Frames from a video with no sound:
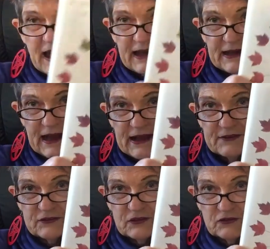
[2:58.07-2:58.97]
And it
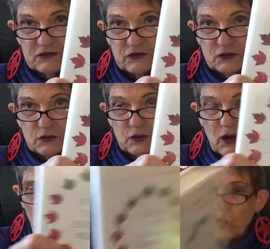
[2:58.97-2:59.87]
has to do
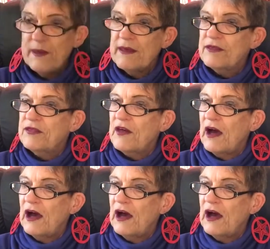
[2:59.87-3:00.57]
with